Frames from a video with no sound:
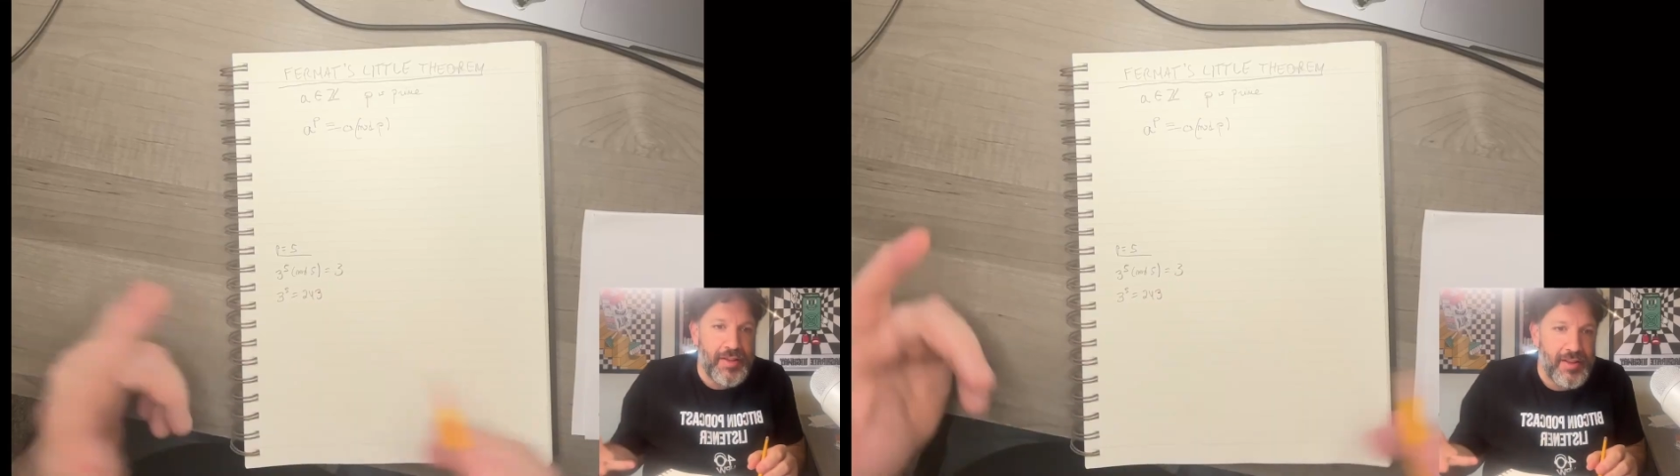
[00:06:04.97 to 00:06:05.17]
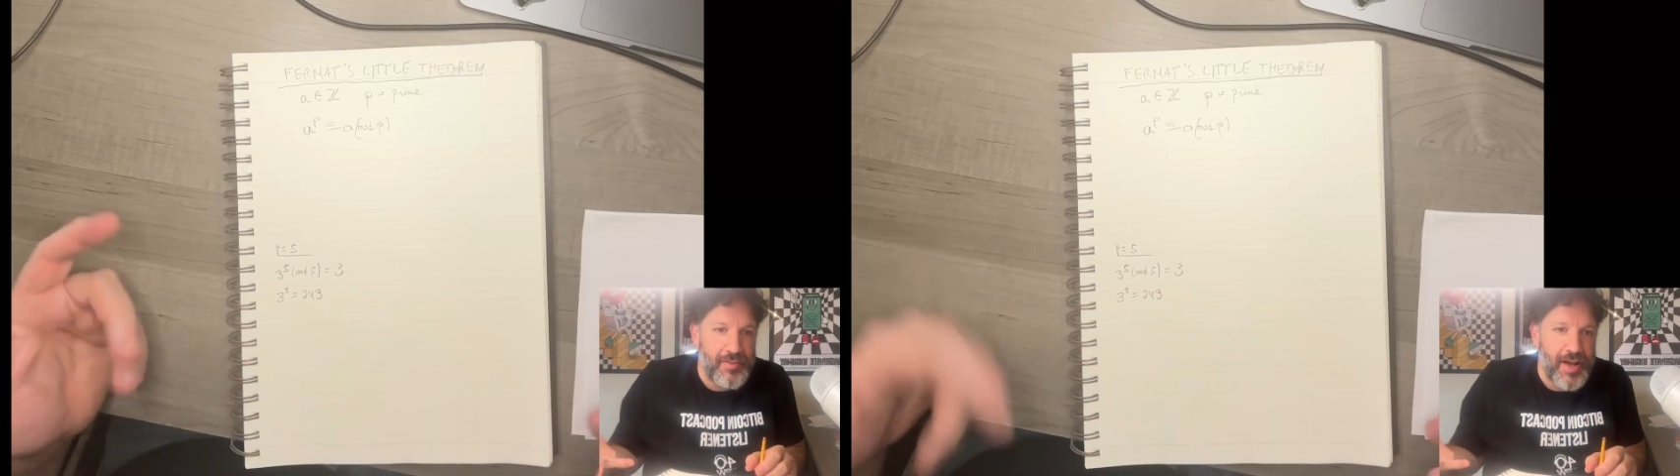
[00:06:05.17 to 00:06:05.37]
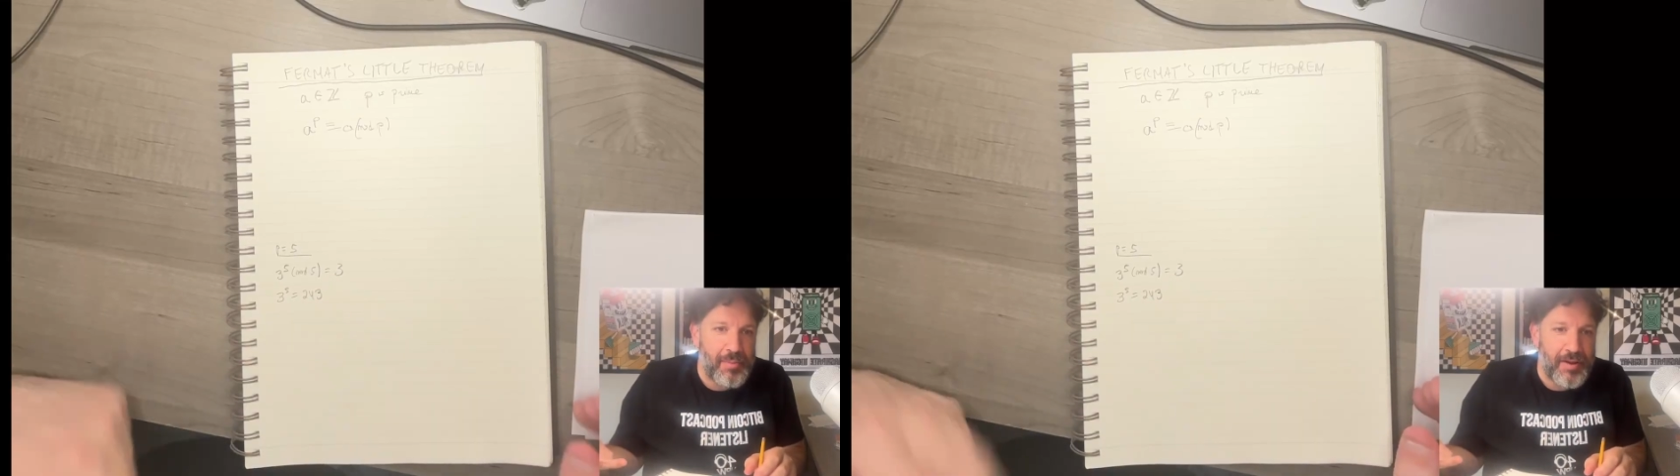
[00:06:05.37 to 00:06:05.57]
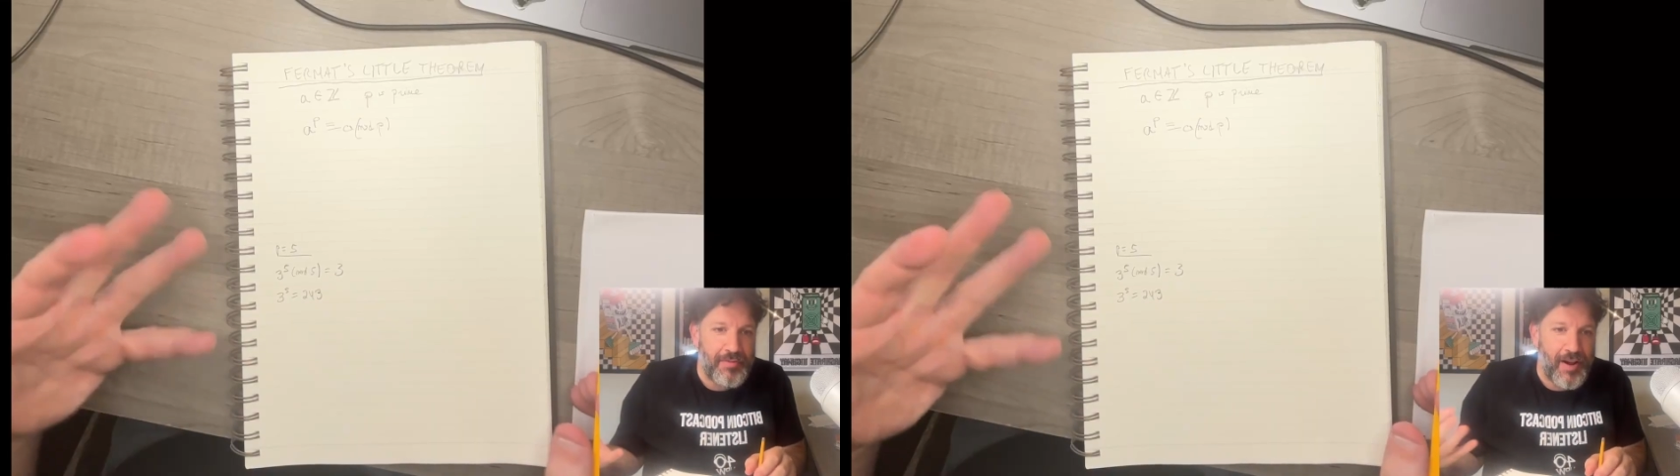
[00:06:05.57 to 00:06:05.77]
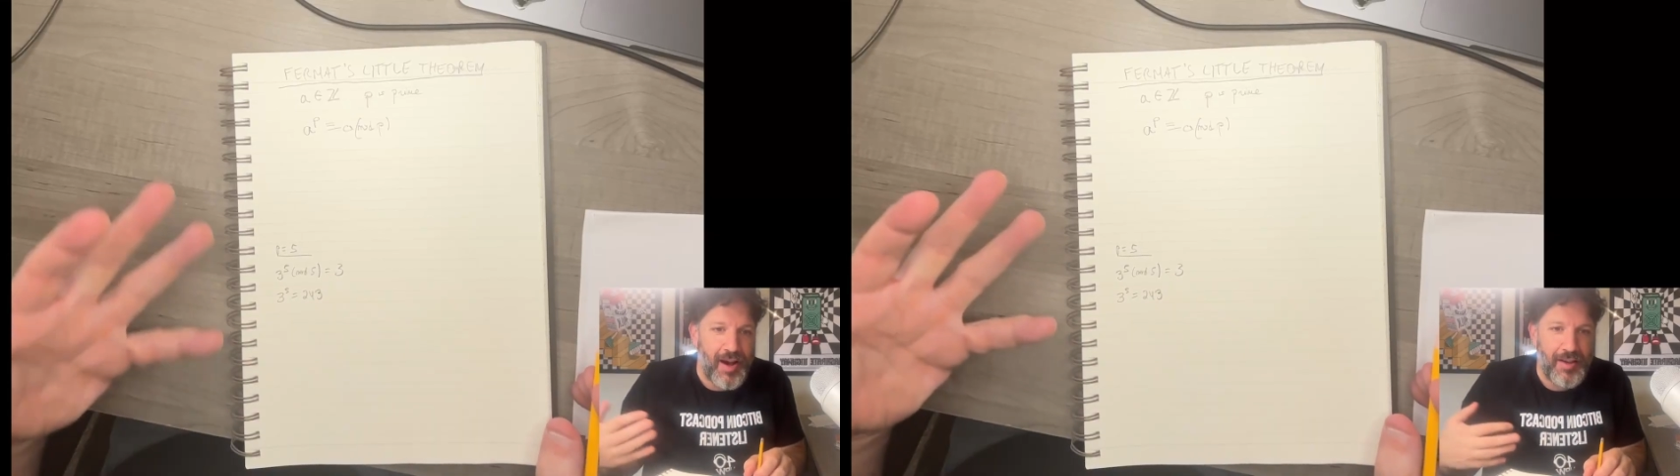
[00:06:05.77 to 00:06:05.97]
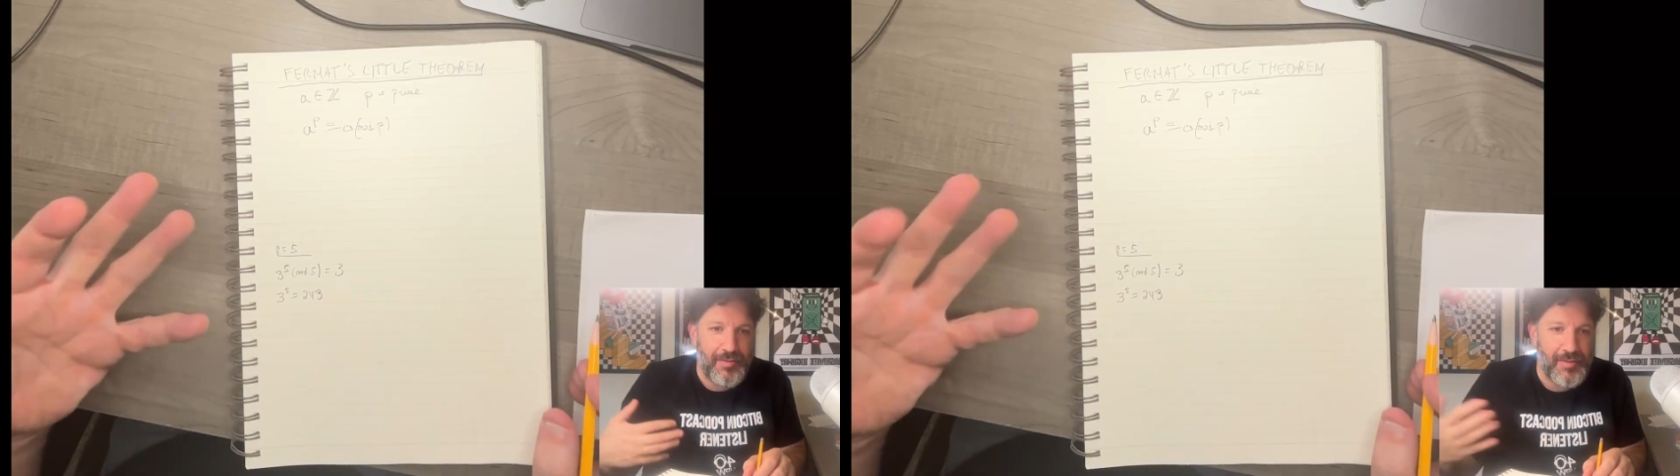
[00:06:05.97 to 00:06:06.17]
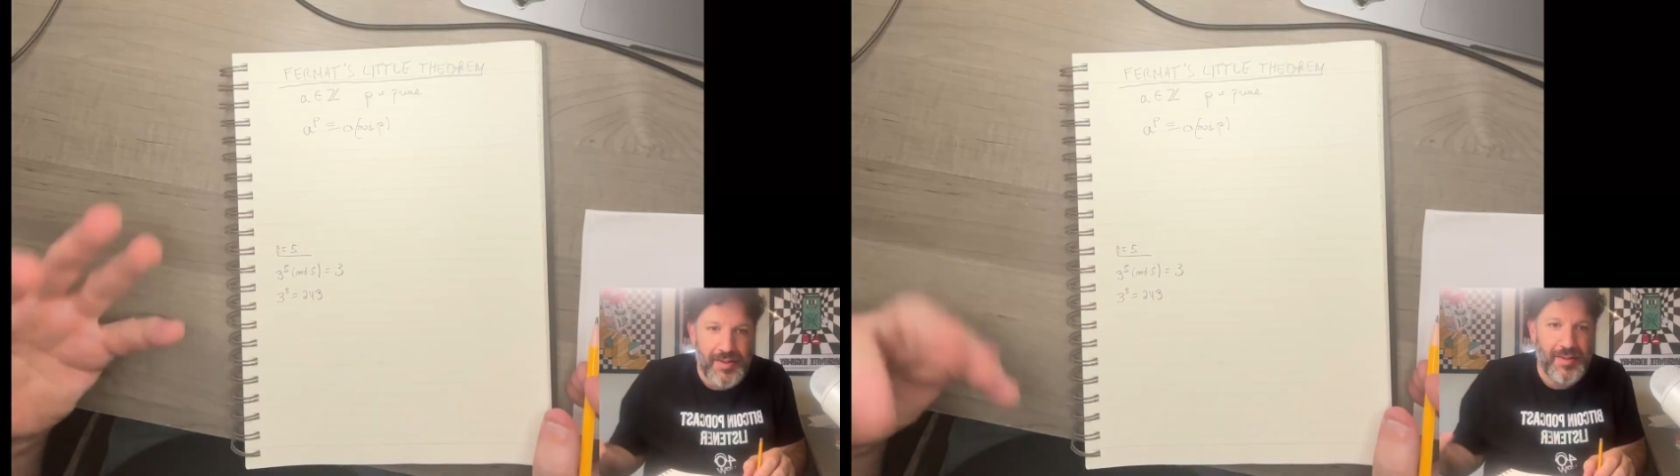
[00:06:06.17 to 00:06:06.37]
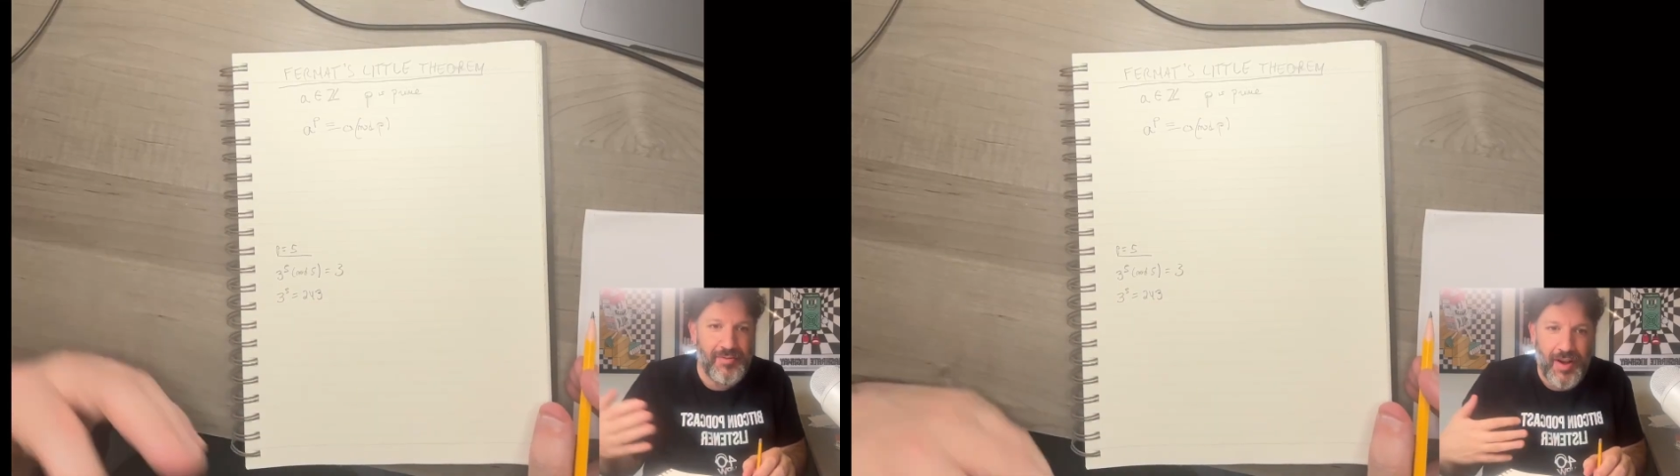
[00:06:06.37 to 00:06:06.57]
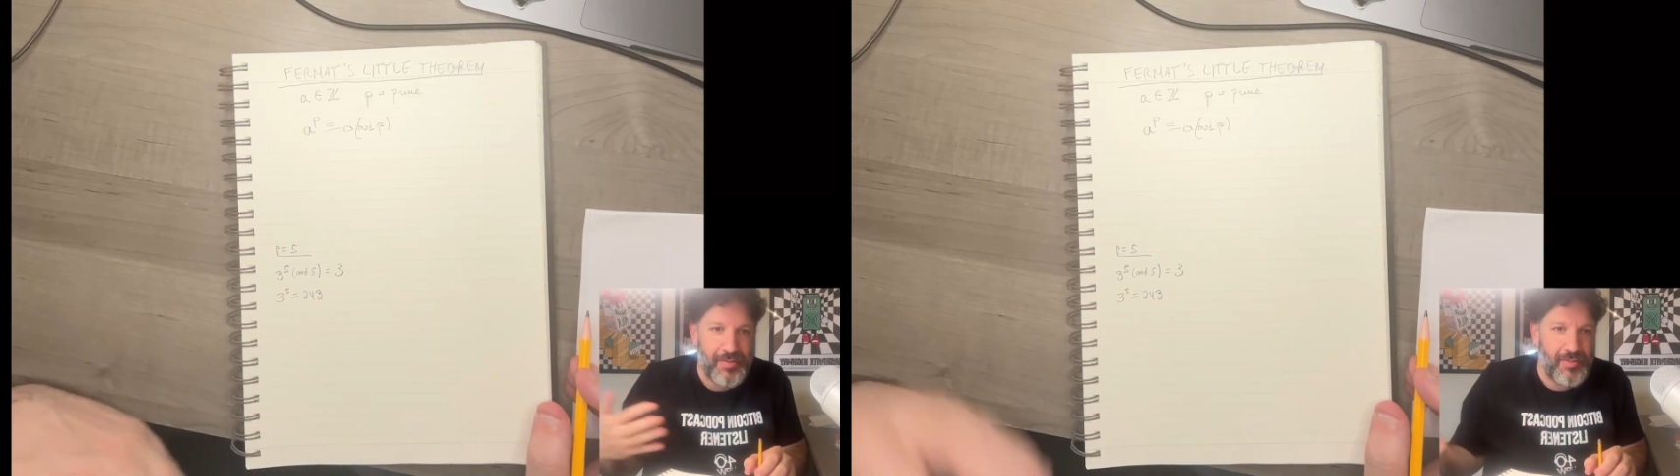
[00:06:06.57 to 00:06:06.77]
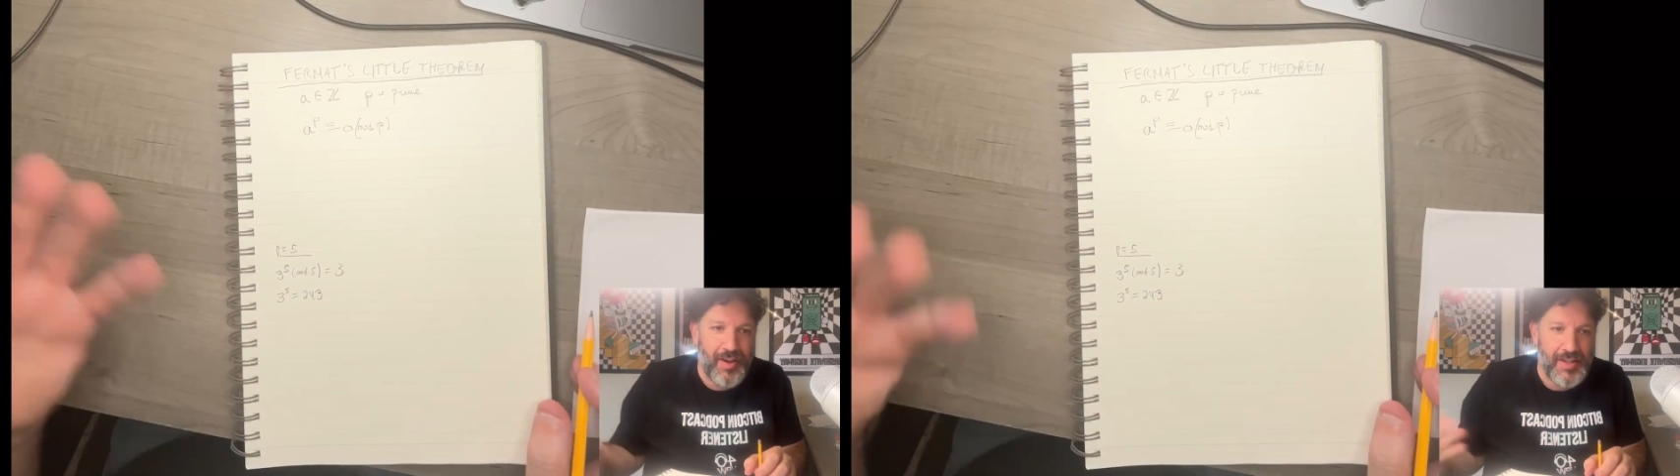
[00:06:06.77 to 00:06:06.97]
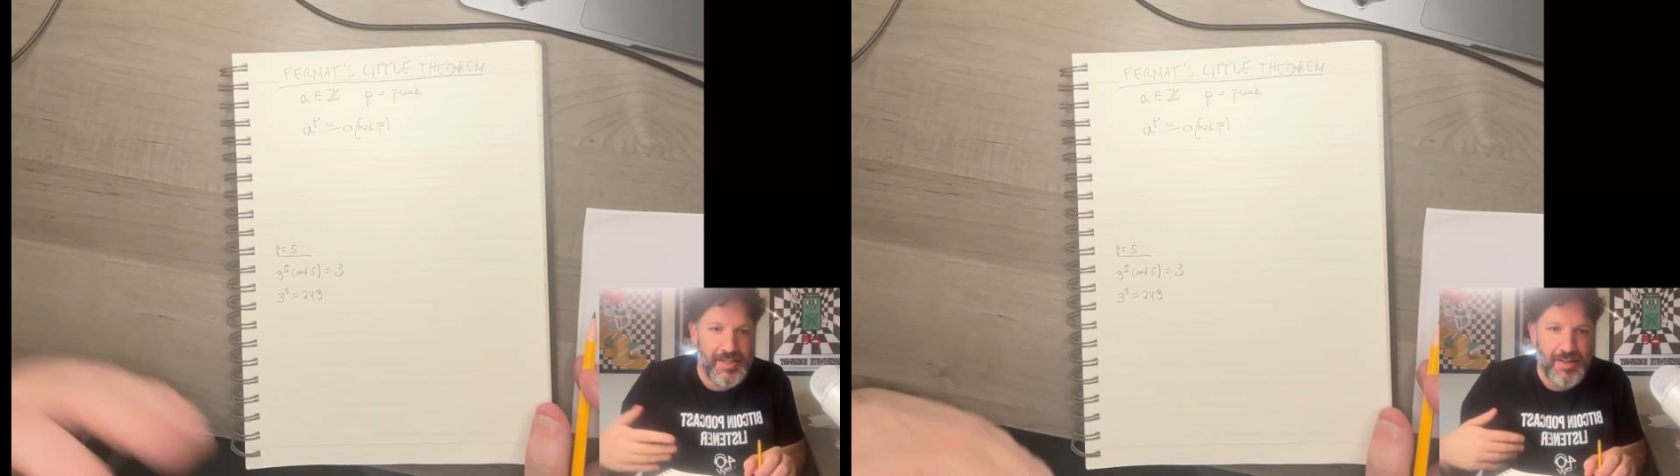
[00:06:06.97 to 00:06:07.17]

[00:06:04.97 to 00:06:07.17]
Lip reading: divided by 5 divides